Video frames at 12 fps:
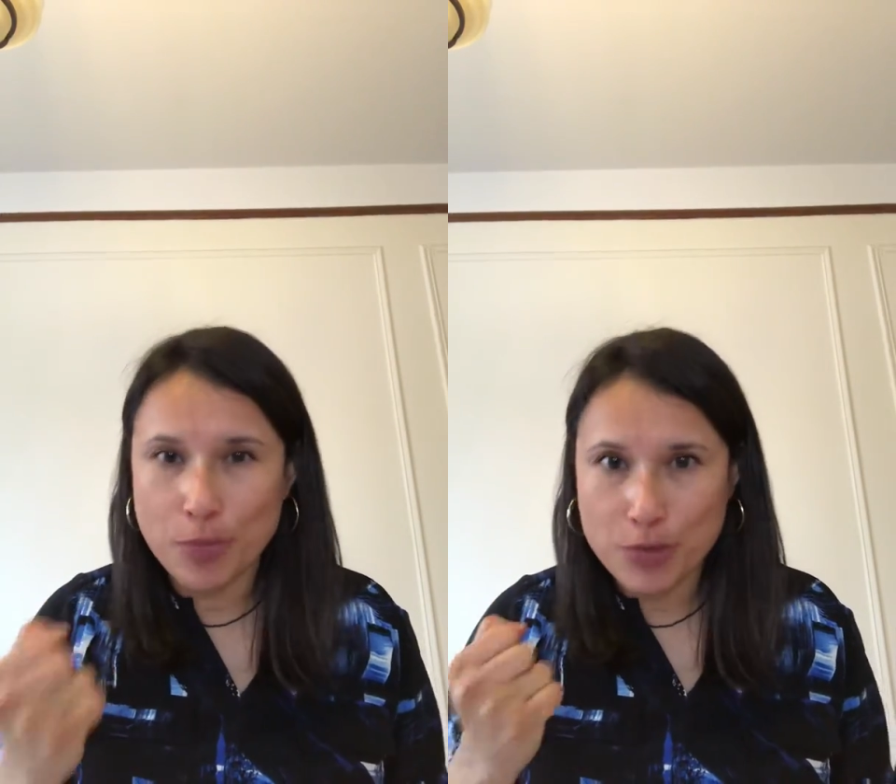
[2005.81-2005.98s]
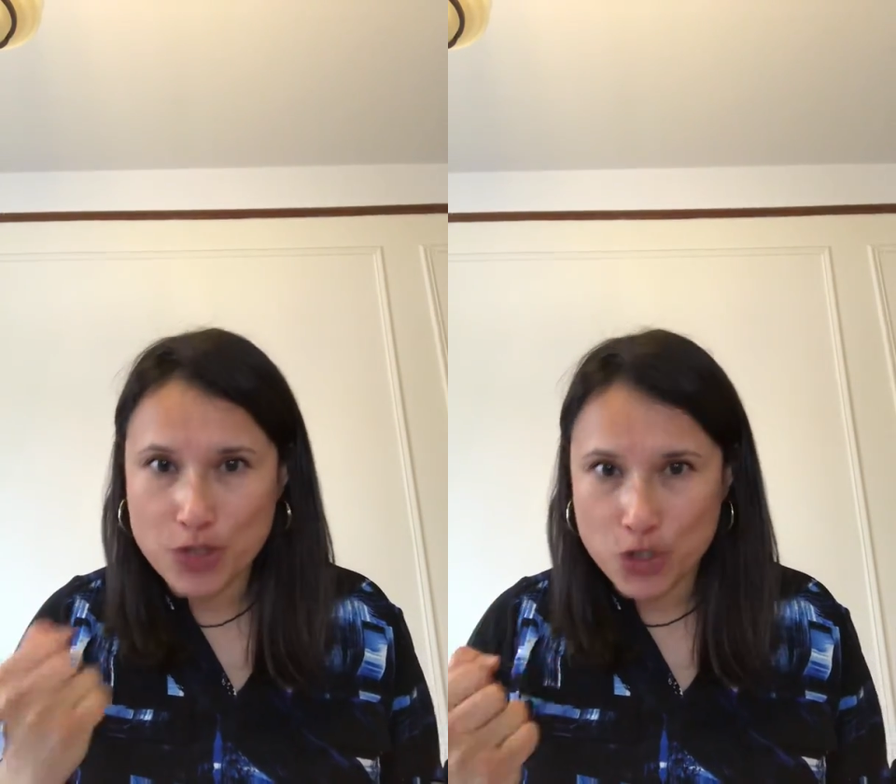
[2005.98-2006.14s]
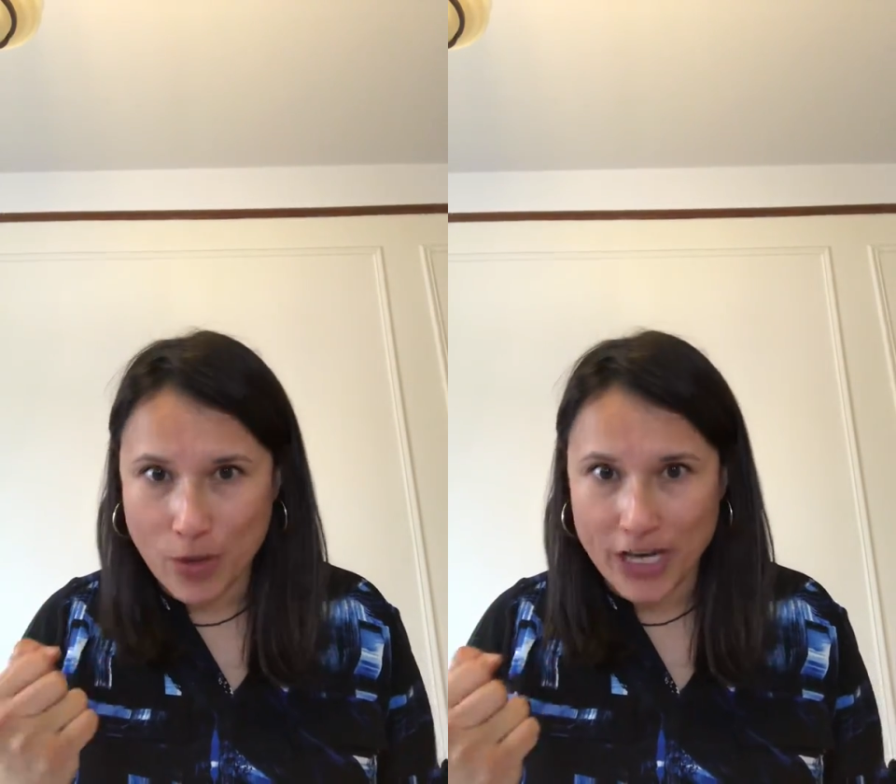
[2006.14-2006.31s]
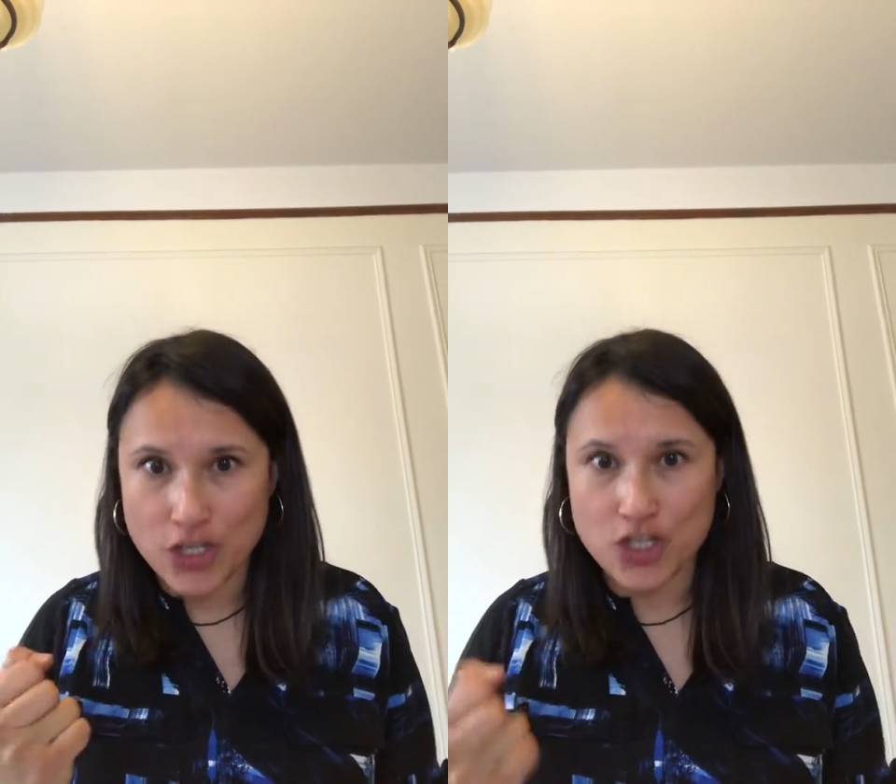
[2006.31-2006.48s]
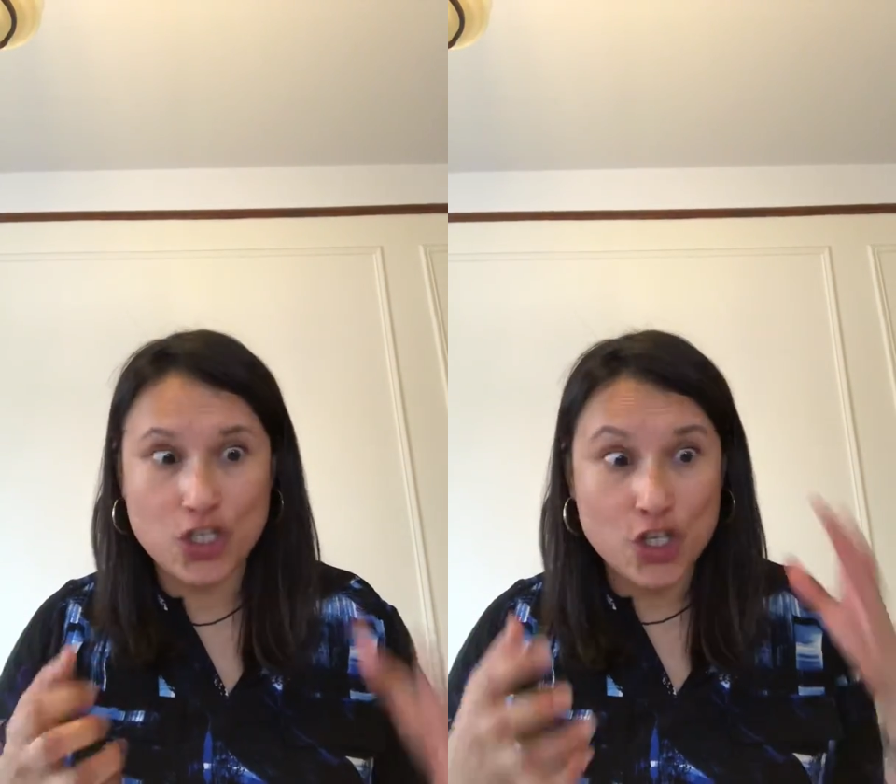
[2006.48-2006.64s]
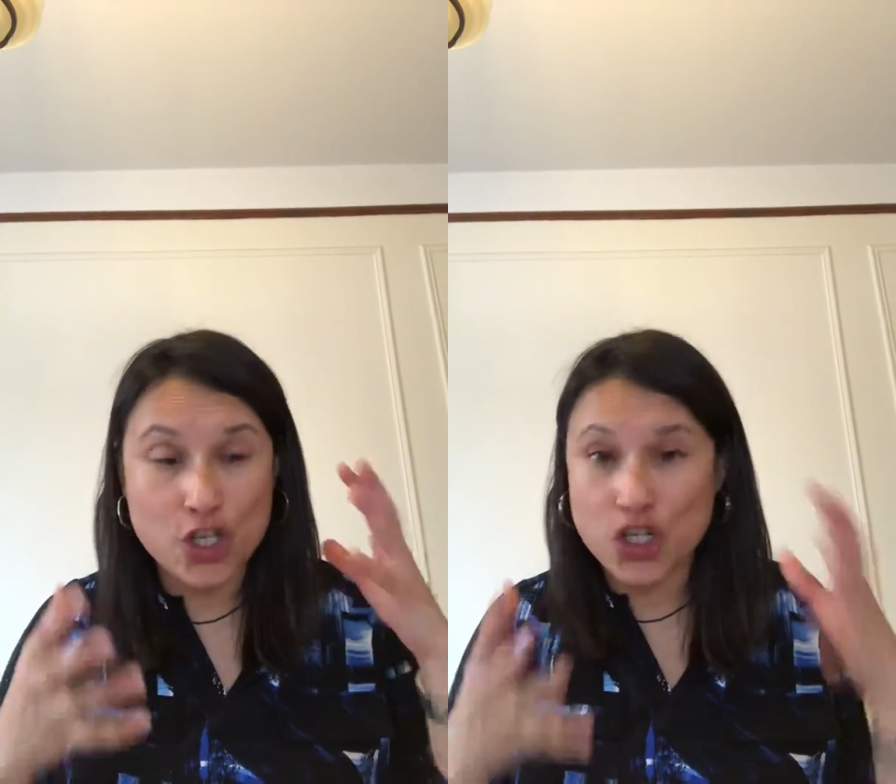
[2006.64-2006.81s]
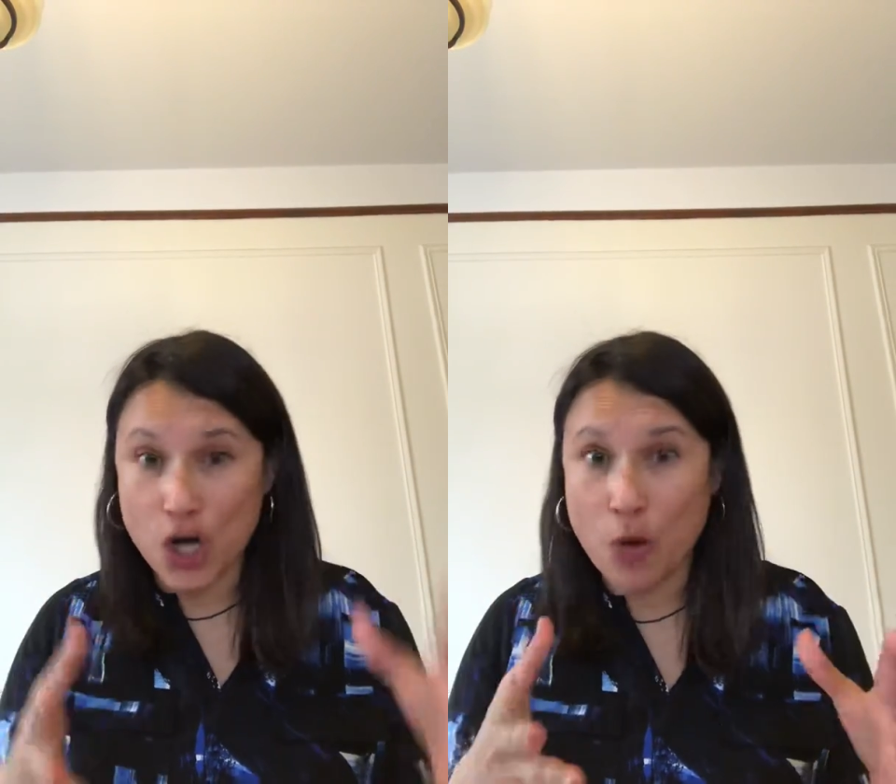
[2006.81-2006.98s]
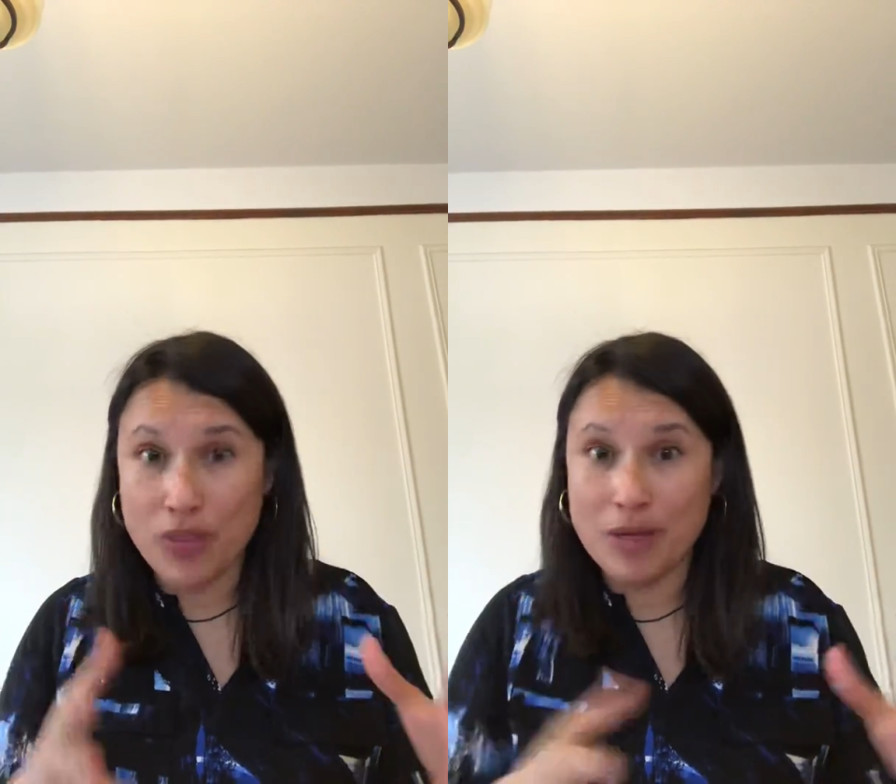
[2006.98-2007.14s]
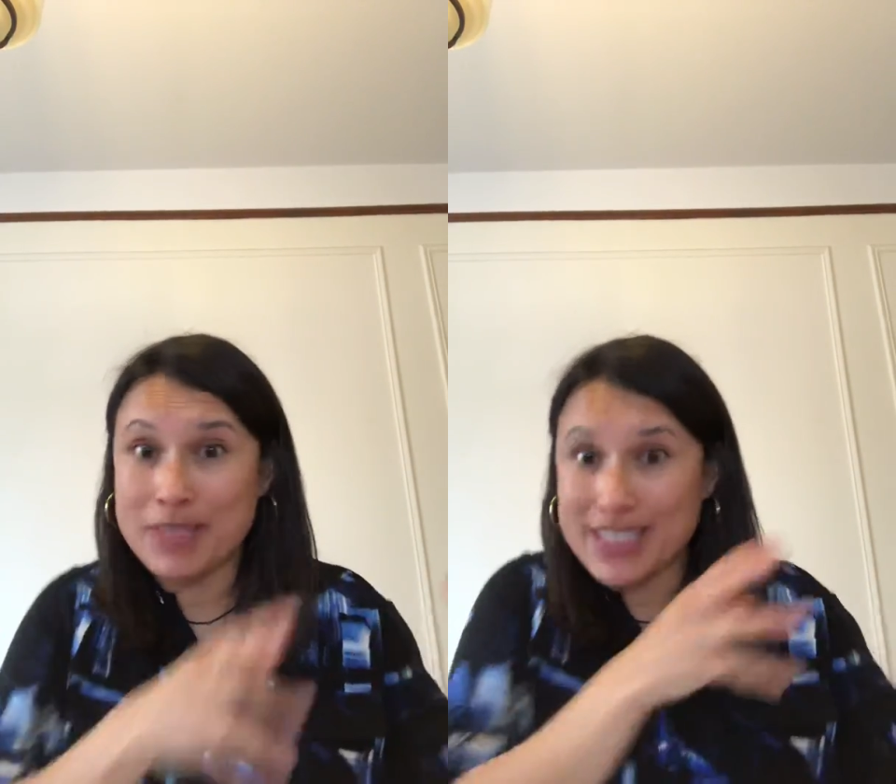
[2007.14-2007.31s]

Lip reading: persuasion to show them,